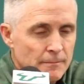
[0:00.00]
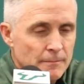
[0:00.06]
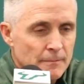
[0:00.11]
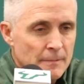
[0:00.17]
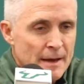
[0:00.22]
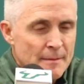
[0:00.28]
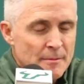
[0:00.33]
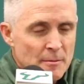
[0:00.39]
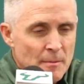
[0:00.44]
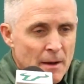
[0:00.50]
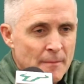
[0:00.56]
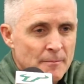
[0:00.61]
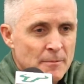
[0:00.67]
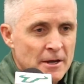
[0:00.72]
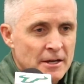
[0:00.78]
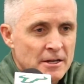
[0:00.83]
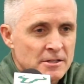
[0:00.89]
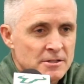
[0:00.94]
maybe my
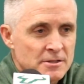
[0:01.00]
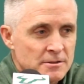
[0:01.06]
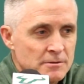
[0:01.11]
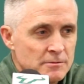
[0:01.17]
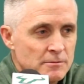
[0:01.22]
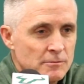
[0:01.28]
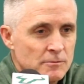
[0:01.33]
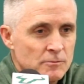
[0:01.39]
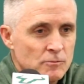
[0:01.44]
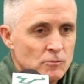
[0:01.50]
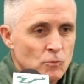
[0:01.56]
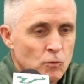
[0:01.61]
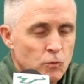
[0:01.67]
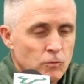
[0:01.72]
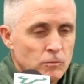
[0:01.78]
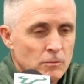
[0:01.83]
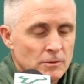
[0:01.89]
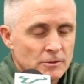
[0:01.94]
biggest
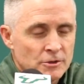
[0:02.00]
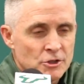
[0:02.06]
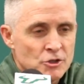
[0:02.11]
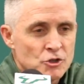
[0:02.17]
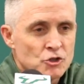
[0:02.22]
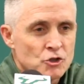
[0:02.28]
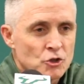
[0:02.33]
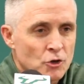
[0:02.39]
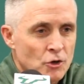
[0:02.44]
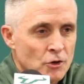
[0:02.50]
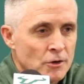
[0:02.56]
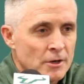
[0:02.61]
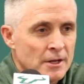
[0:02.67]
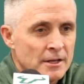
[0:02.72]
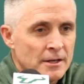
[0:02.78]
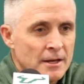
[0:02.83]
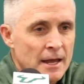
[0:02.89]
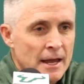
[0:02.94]
concern
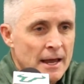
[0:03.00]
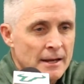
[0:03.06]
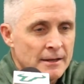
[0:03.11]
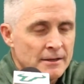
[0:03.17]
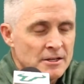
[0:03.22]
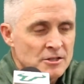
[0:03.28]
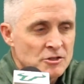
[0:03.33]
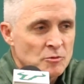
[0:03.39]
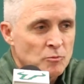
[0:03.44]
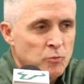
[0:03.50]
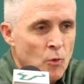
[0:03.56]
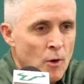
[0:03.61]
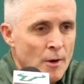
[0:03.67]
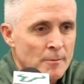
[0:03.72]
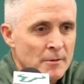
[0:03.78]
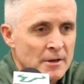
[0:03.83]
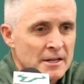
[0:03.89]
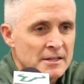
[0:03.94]
and
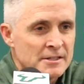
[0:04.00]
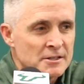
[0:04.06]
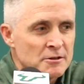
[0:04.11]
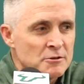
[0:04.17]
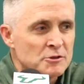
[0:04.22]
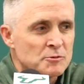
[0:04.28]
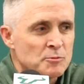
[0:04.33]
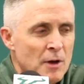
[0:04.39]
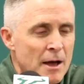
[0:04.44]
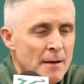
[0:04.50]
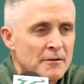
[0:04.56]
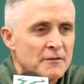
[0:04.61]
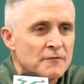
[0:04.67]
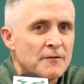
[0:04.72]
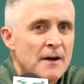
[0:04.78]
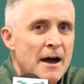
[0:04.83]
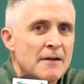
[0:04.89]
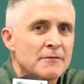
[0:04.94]
disappointment is there was probably
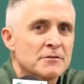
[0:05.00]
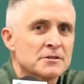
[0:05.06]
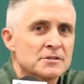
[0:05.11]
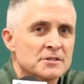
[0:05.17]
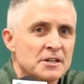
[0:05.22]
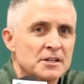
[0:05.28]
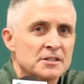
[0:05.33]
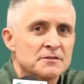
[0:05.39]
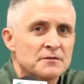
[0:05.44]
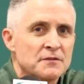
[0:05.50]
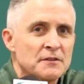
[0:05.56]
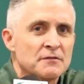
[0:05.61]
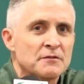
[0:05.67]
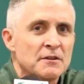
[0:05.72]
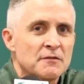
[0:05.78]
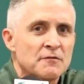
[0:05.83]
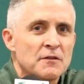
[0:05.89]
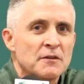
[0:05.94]
five or six
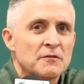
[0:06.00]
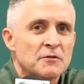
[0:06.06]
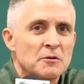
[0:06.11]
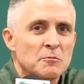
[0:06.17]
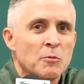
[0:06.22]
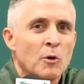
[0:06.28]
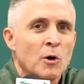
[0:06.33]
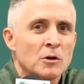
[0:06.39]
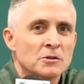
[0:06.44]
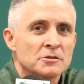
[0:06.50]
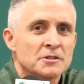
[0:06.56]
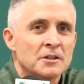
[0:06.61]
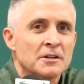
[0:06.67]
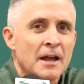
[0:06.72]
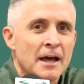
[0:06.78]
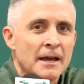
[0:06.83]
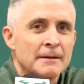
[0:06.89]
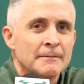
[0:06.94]
50-50 balls
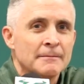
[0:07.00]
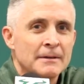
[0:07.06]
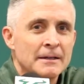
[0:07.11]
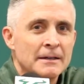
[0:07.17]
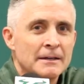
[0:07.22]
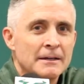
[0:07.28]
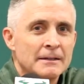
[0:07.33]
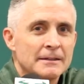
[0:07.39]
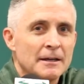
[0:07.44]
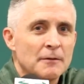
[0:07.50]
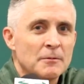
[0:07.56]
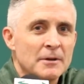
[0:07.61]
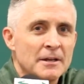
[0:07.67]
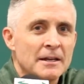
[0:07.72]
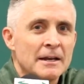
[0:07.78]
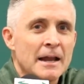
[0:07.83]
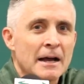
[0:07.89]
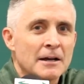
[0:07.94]
tonight that
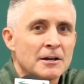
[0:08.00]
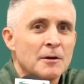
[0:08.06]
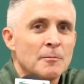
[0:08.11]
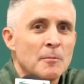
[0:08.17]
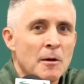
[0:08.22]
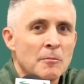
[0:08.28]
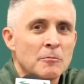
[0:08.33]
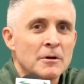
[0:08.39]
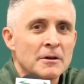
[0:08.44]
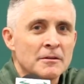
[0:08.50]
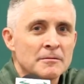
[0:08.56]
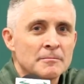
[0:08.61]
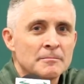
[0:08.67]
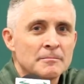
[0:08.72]
we did not come up with.